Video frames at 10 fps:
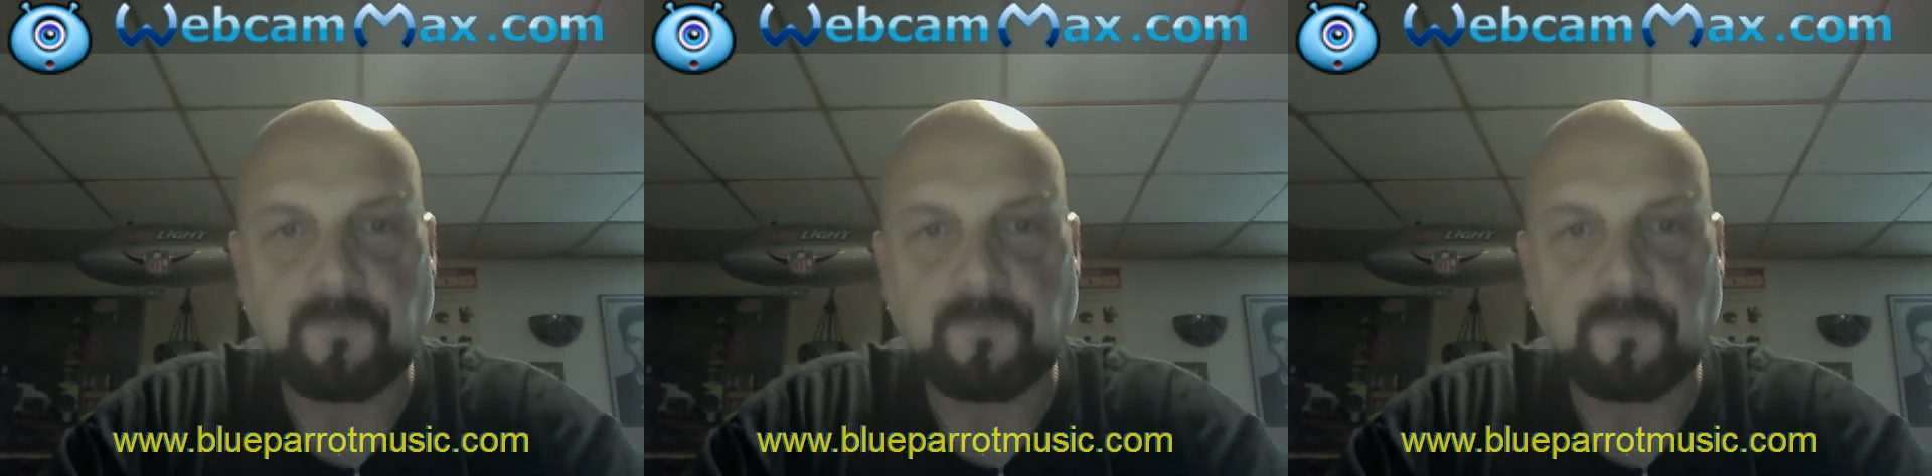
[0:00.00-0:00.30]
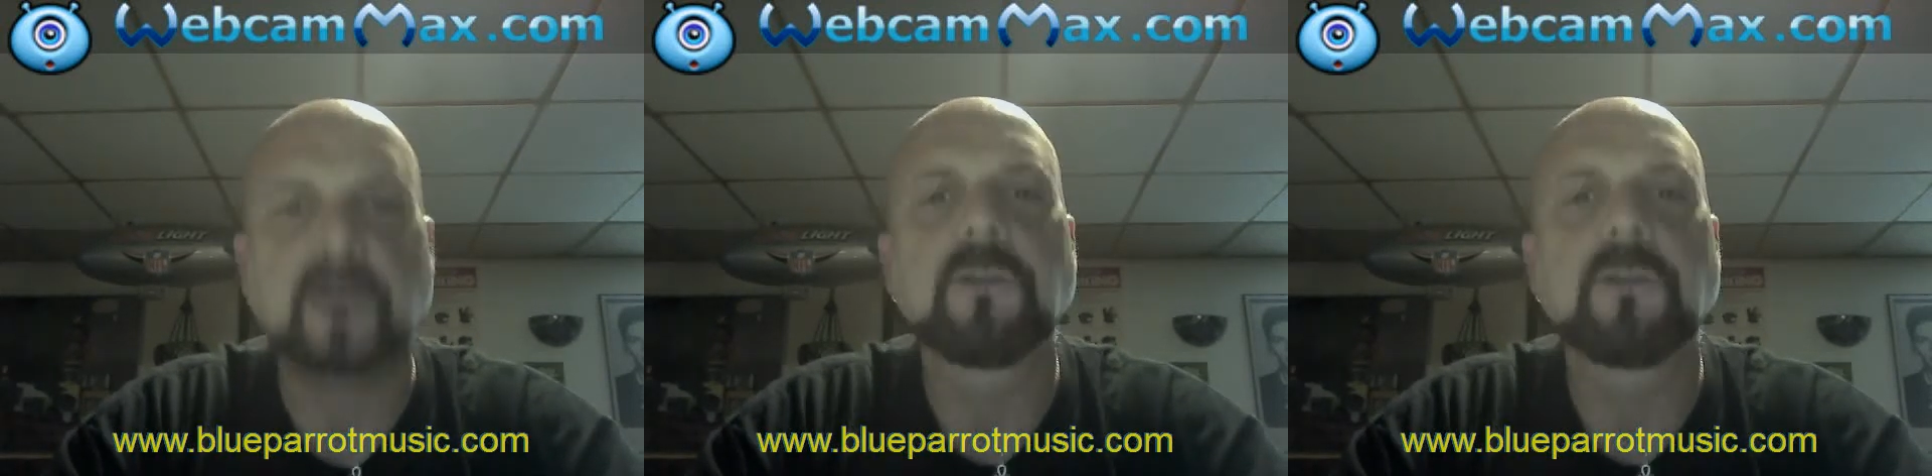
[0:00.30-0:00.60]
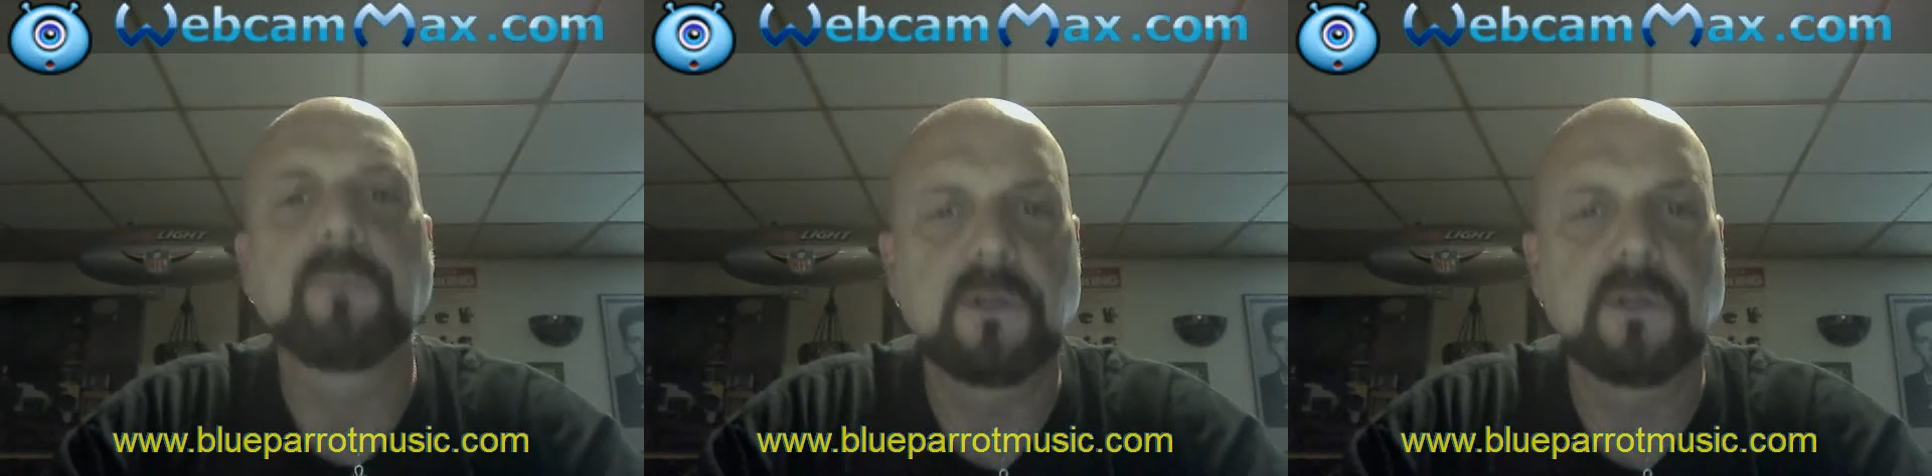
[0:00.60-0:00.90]
I'm
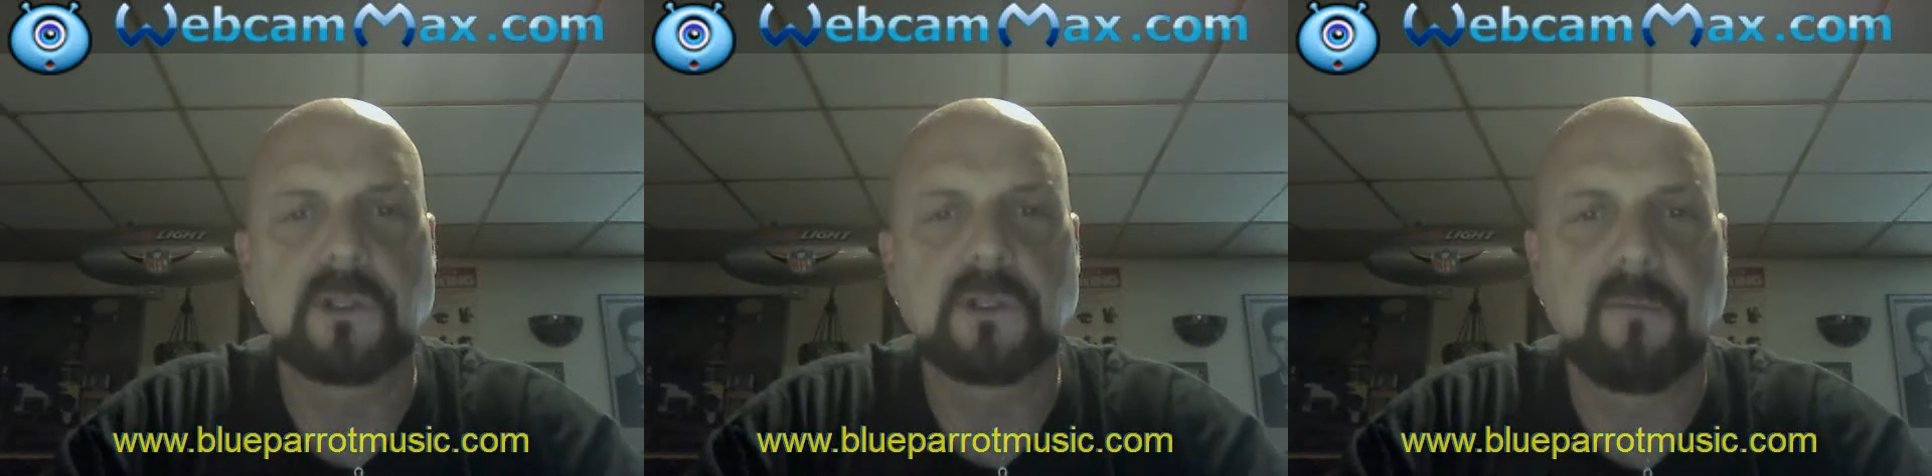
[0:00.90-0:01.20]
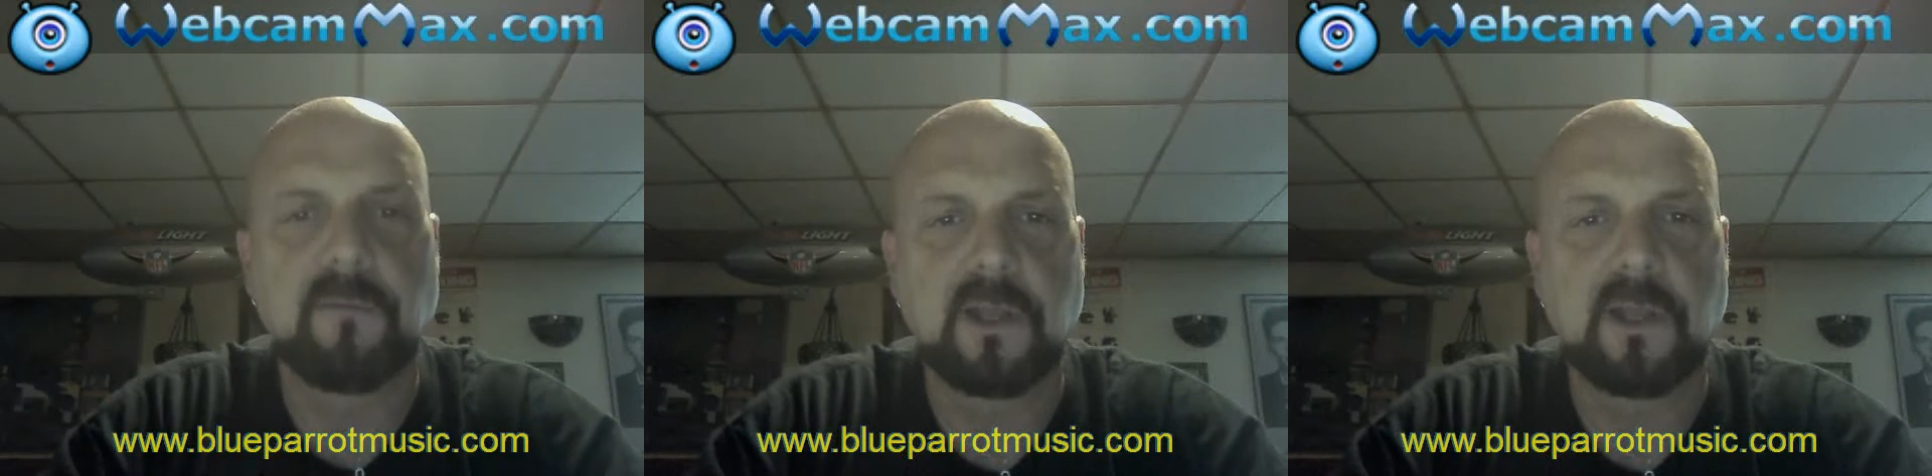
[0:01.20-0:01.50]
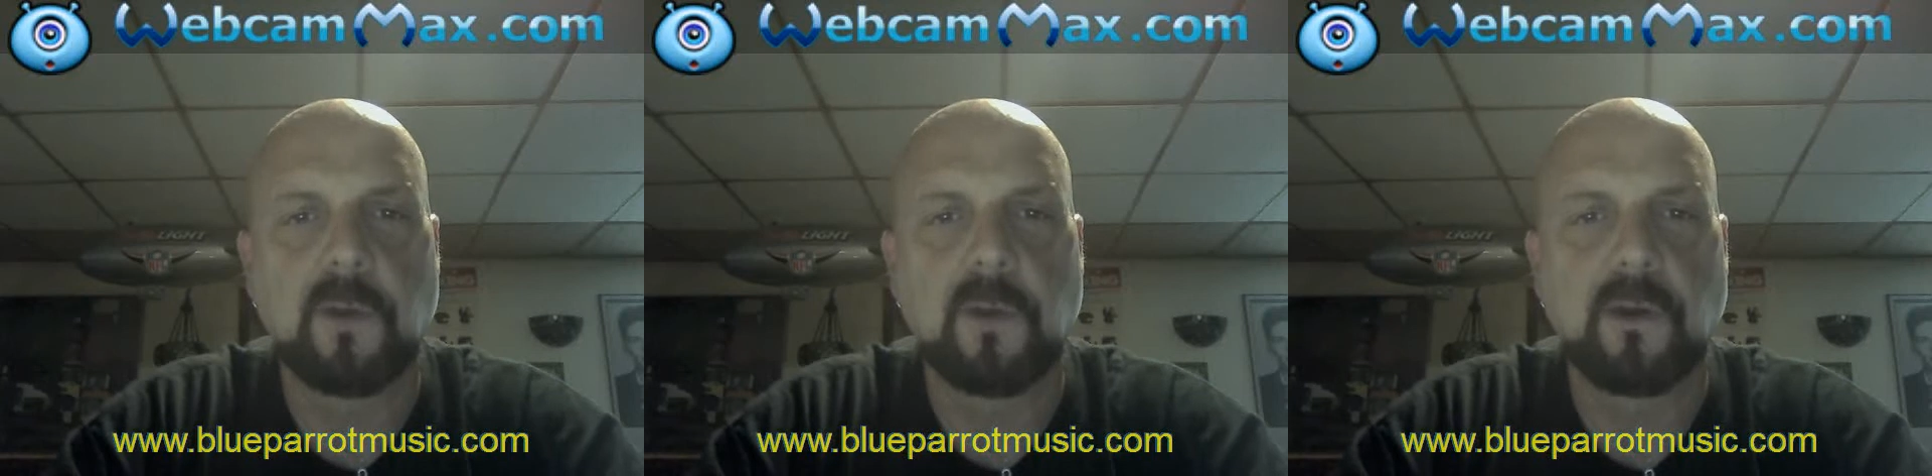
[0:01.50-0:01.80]
actually putting this
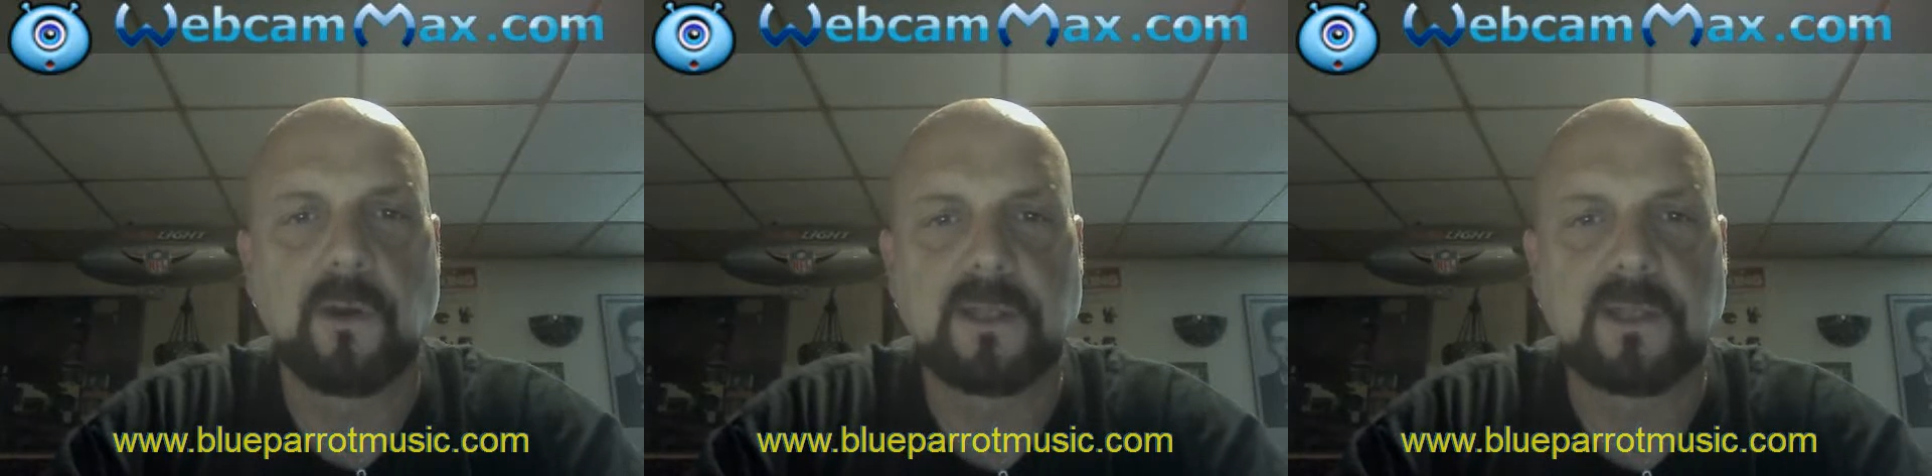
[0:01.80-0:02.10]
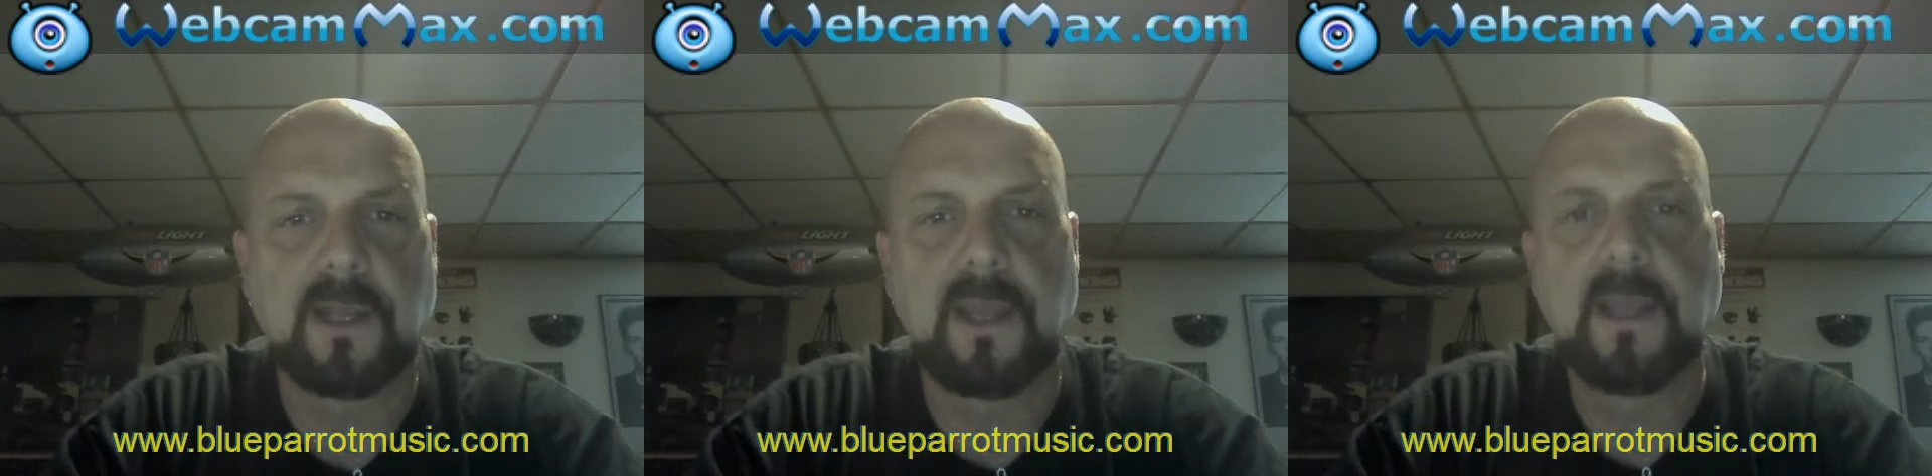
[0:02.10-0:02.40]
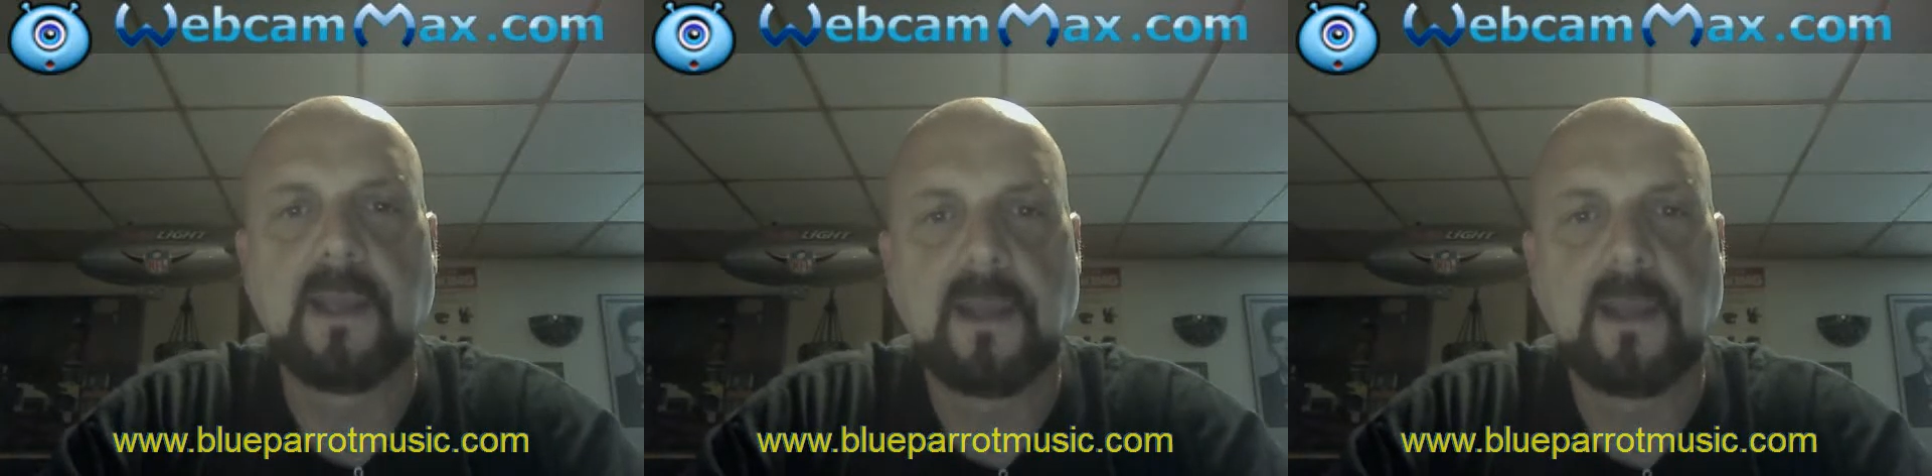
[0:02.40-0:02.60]
video up early today.